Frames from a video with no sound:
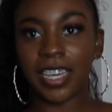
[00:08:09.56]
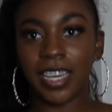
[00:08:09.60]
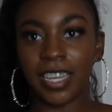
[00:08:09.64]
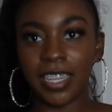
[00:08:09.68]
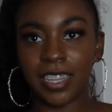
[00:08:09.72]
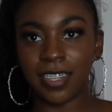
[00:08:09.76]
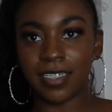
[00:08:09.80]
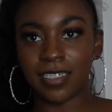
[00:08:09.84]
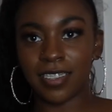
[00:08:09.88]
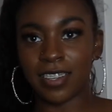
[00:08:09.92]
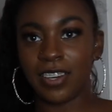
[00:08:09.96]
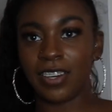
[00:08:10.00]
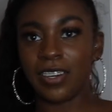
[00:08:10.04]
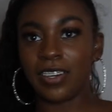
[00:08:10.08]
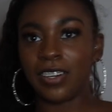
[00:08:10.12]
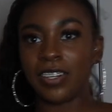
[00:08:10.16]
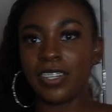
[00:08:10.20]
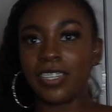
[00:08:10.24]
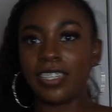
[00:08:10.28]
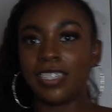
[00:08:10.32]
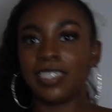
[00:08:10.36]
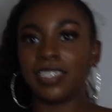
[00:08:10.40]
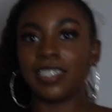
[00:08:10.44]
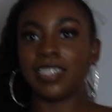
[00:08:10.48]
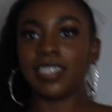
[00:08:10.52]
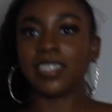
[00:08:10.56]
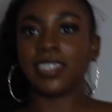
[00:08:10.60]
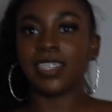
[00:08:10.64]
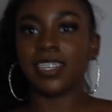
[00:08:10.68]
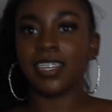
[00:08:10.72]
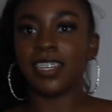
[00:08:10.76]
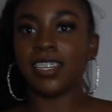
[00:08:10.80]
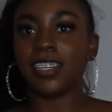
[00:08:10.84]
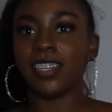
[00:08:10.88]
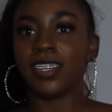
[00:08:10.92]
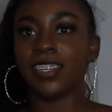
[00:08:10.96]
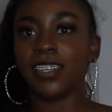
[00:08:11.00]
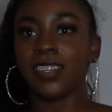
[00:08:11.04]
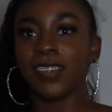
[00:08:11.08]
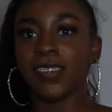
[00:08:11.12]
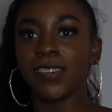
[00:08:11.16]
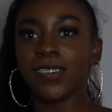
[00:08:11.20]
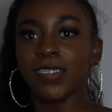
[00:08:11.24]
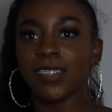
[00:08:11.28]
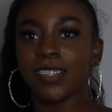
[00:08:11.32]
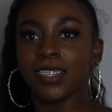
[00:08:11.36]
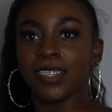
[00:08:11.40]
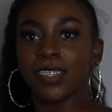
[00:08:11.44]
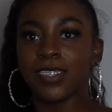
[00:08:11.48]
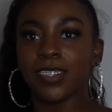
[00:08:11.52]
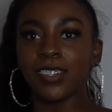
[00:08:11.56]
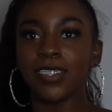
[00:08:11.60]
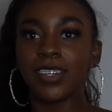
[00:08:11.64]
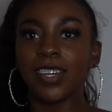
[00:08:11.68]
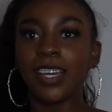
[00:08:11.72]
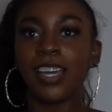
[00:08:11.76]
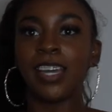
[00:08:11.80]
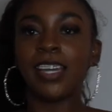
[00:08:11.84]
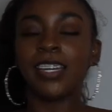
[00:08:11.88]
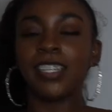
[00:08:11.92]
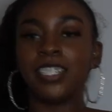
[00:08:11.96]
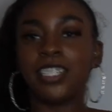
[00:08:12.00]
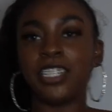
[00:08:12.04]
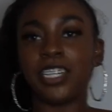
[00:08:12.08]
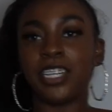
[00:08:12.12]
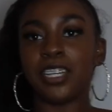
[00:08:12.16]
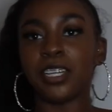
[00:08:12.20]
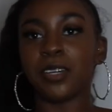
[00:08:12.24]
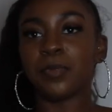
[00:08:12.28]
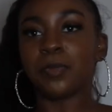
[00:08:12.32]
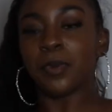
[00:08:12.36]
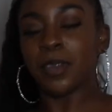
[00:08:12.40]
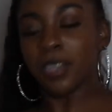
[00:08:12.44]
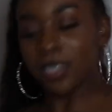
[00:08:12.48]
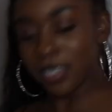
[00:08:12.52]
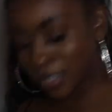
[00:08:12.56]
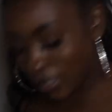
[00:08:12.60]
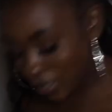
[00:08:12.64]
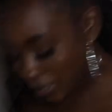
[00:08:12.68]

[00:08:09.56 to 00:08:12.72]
in this haul is this cute little cheetah print